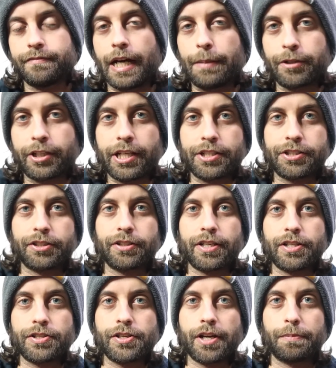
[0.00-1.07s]
application
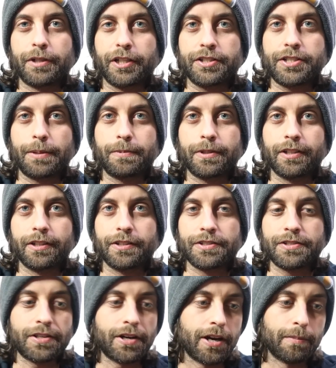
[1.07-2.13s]
has not been accepted at
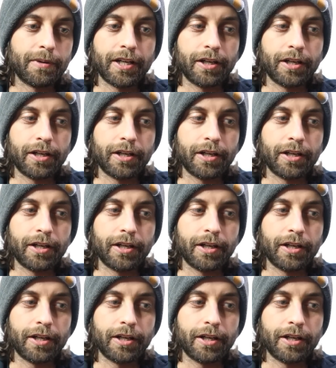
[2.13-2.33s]
this time.